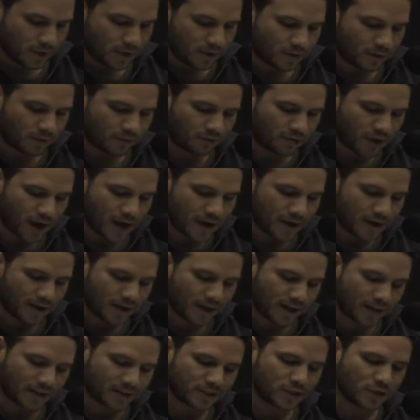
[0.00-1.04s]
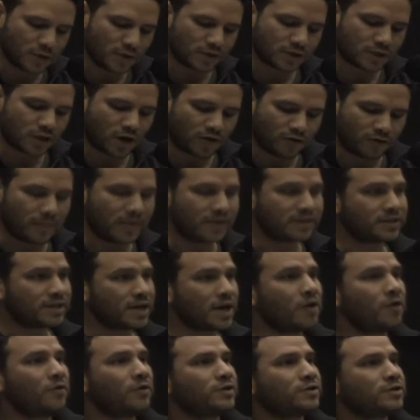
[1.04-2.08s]
They're fighting against US government
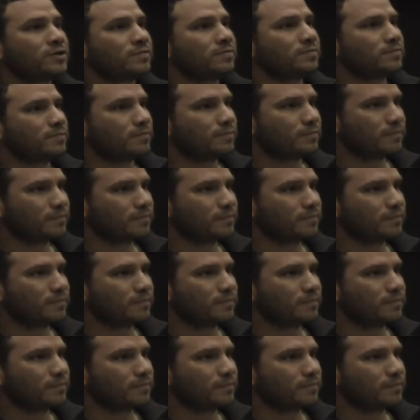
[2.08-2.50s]
terrorism.